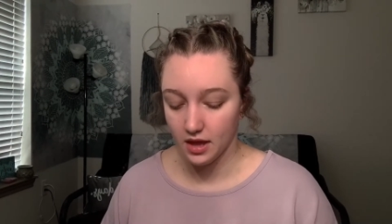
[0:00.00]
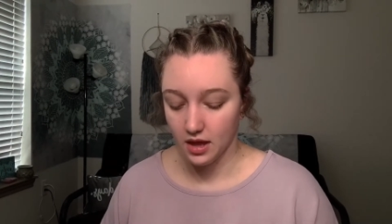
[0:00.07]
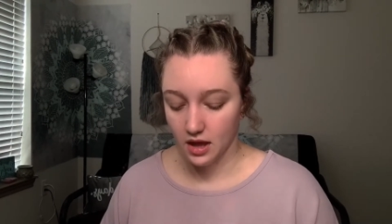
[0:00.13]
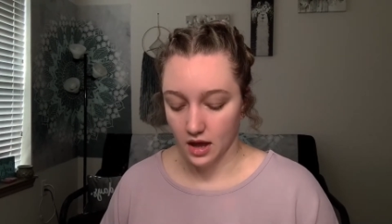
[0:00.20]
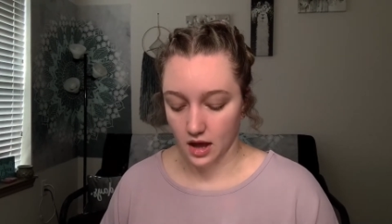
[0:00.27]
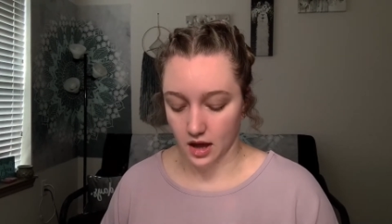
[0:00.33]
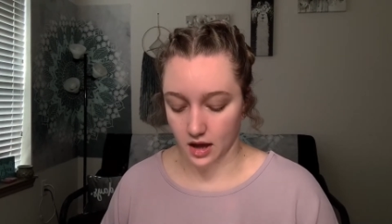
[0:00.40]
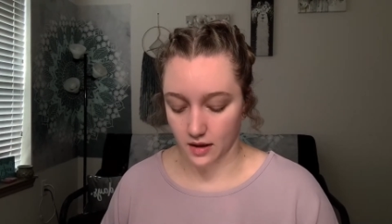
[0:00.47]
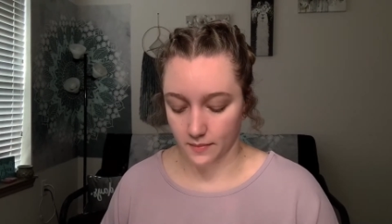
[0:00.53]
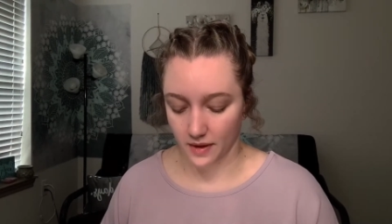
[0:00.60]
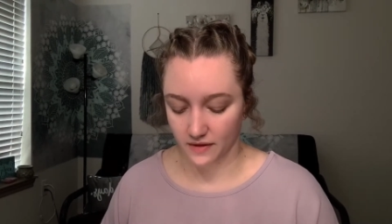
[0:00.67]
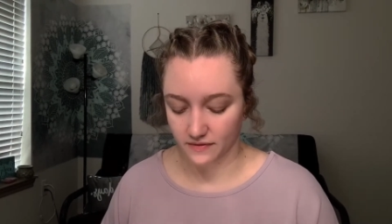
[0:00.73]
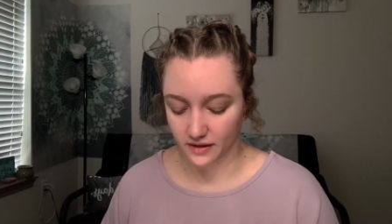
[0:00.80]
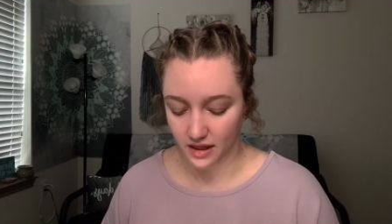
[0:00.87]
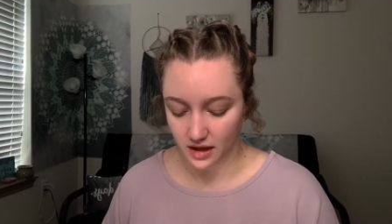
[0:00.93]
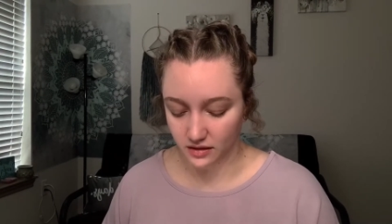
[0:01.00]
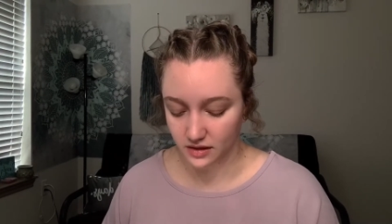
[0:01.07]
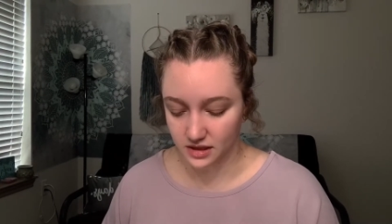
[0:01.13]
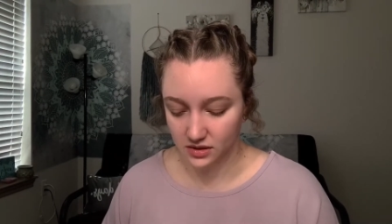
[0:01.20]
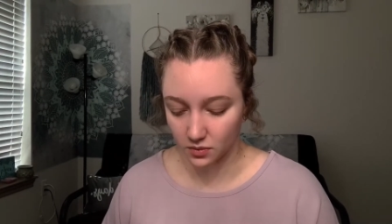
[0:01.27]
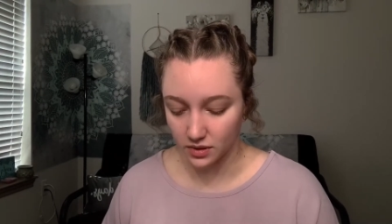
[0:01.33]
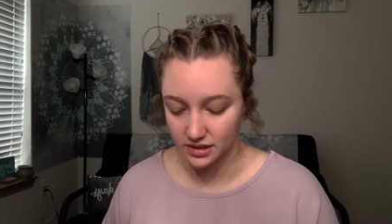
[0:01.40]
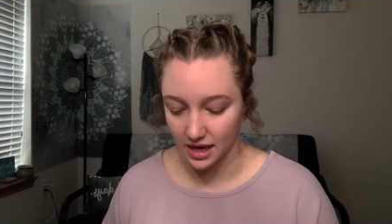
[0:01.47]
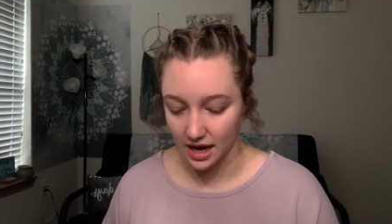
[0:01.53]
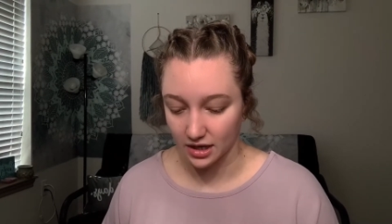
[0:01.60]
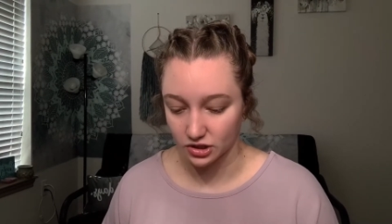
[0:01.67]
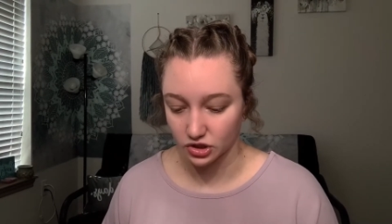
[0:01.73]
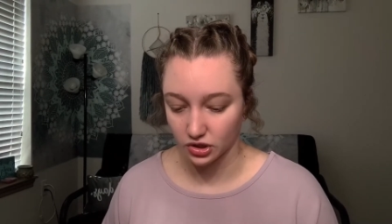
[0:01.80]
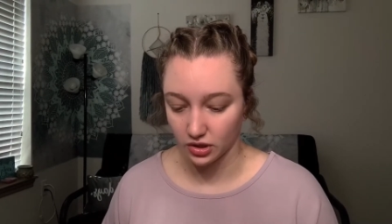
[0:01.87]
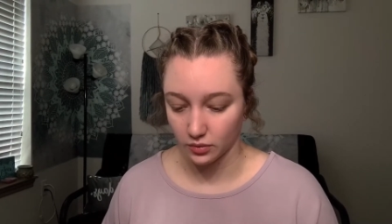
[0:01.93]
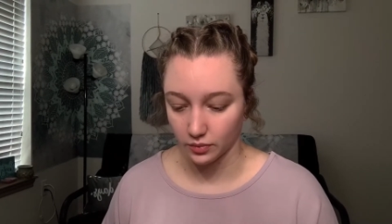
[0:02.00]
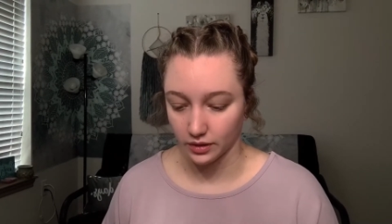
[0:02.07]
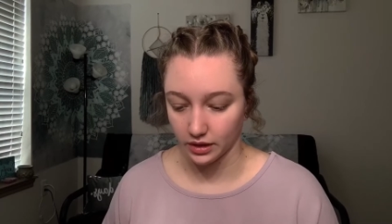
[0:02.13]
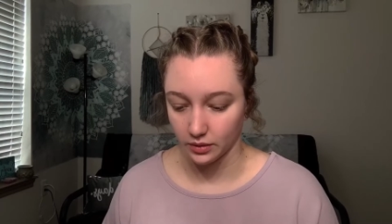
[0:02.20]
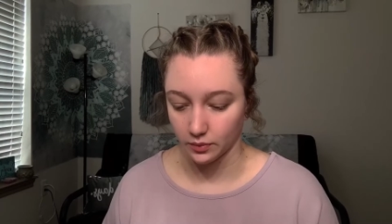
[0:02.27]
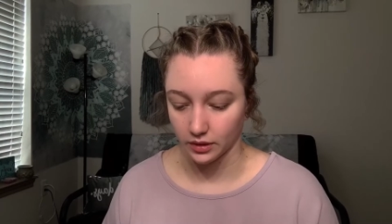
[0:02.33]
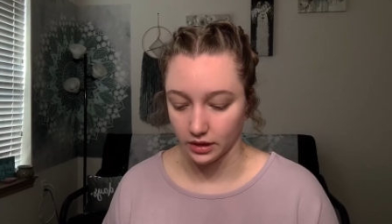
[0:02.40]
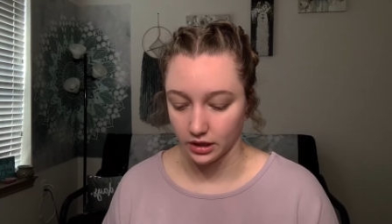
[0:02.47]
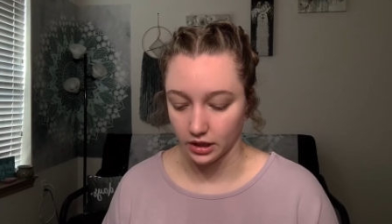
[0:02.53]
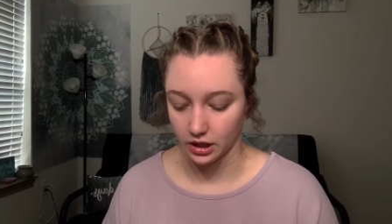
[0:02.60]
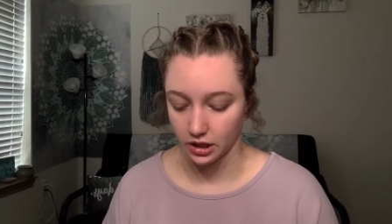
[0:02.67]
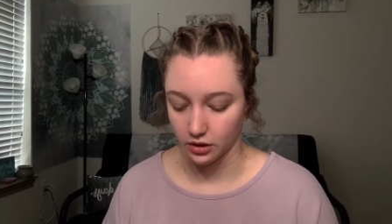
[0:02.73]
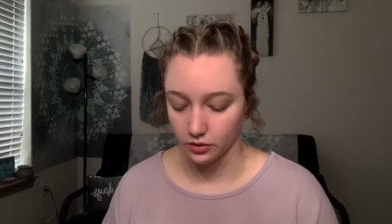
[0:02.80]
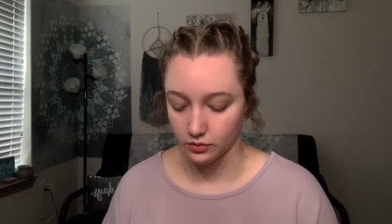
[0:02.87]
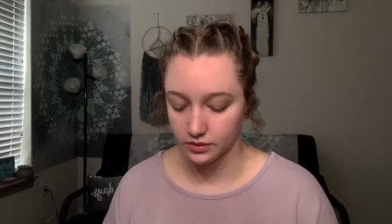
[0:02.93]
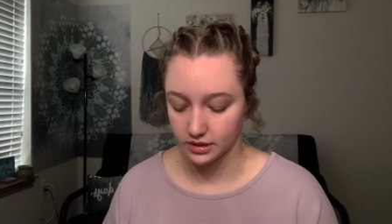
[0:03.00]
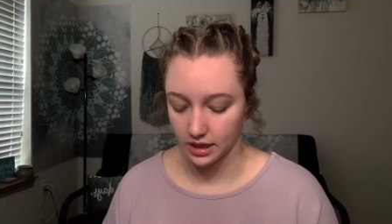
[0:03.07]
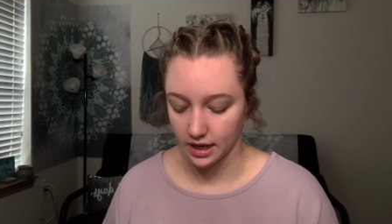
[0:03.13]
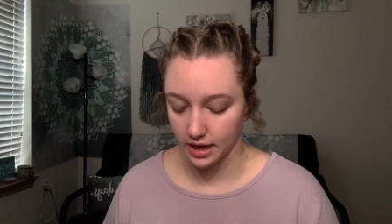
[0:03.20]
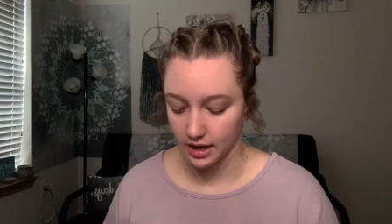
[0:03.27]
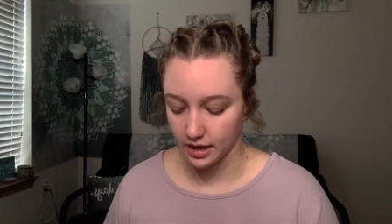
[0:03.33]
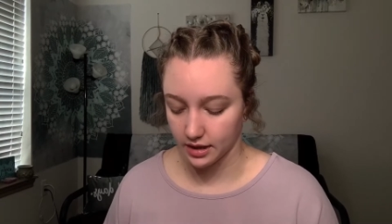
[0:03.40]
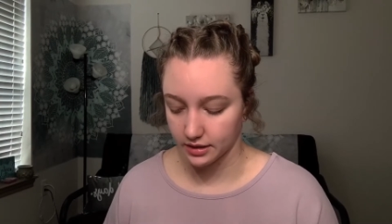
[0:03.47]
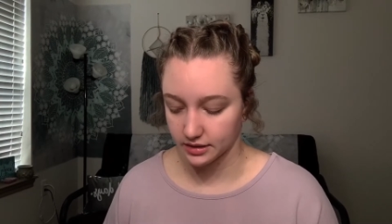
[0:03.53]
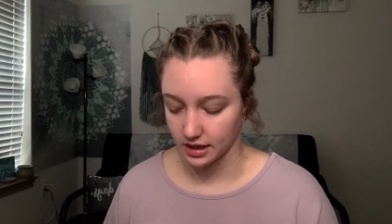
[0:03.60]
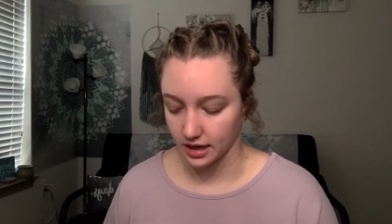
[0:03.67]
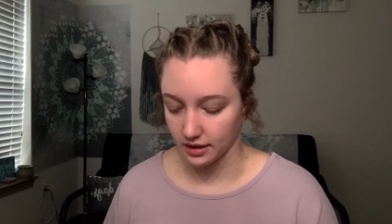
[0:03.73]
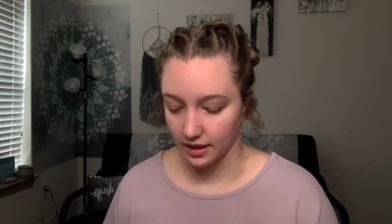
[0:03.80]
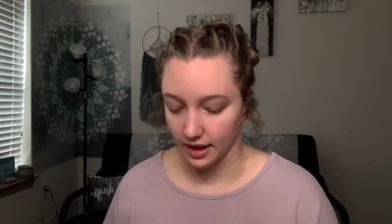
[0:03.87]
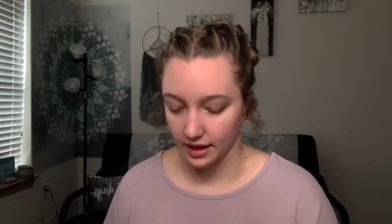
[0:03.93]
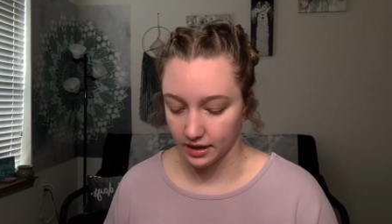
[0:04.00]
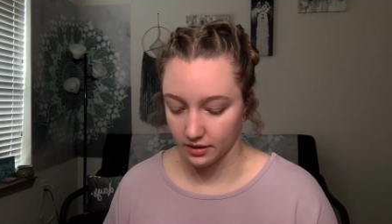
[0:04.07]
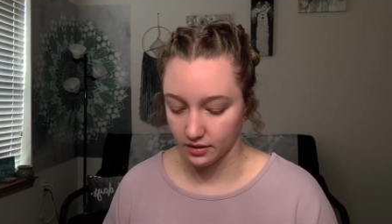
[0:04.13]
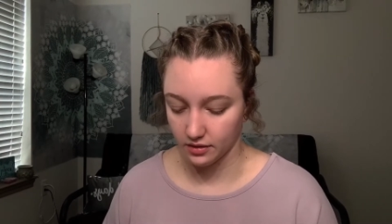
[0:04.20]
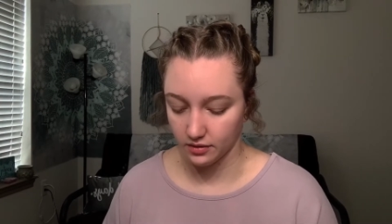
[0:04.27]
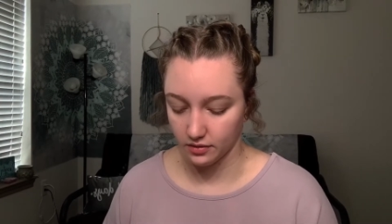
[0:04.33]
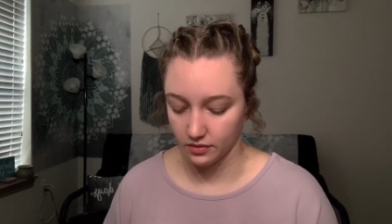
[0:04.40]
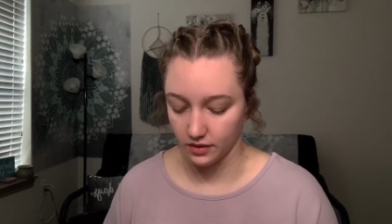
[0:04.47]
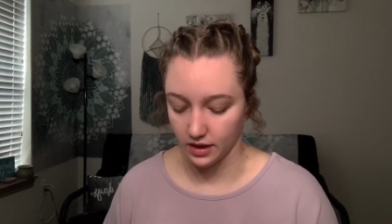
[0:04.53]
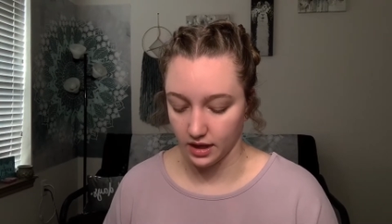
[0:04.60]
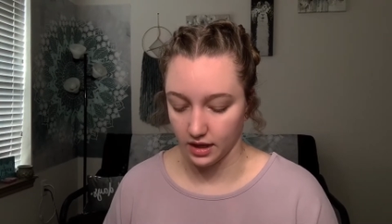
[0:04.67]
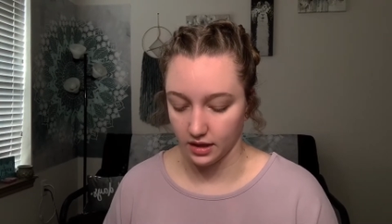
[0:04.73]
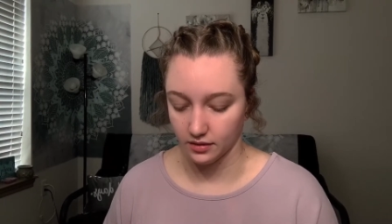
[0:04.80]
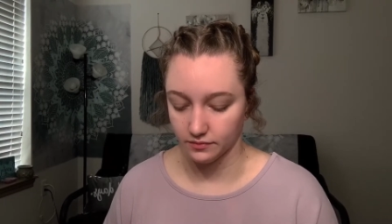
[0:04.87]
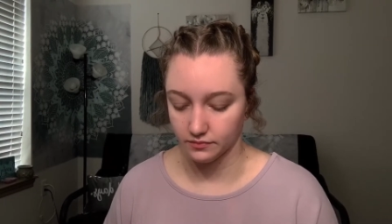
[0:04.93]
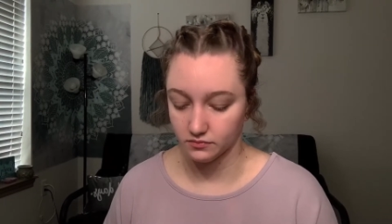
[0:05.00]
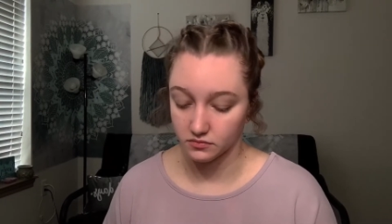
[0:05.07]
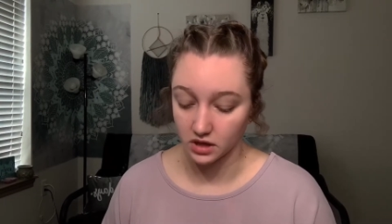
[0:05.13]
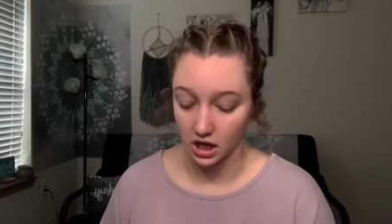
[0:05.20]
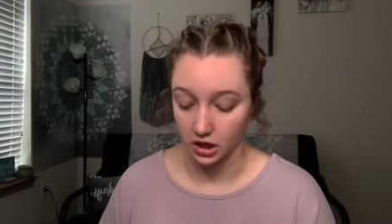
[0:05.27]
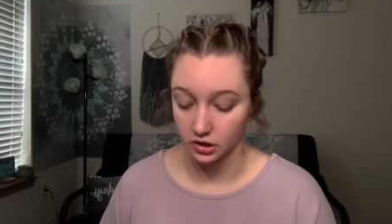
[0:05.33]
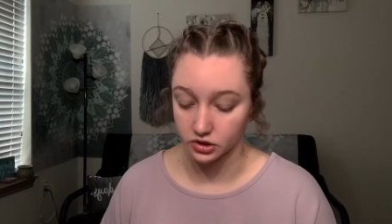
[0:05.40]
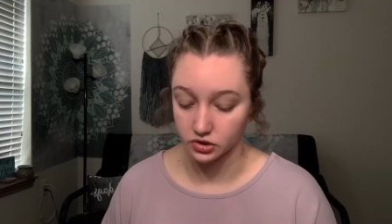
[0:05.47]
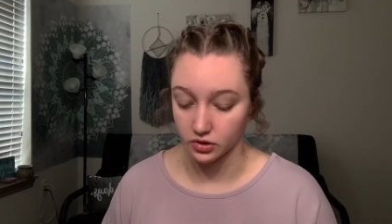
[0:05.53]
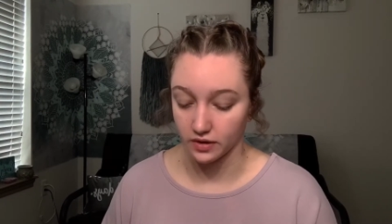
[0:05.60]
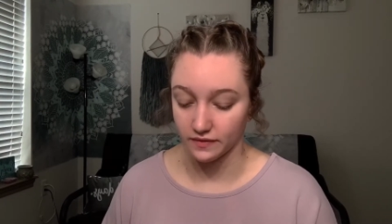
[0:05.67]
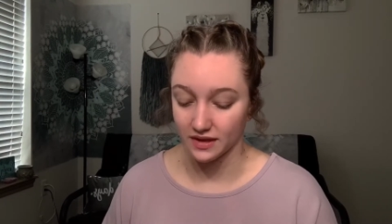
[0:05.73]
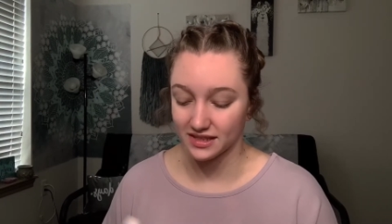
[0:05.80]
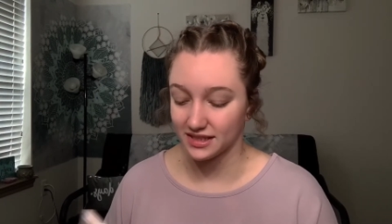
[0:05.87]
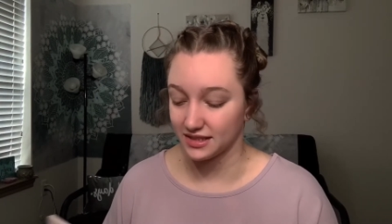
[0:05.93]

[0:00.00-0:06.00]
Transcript: I feel like this one's actually really cute, and I like the color story of this.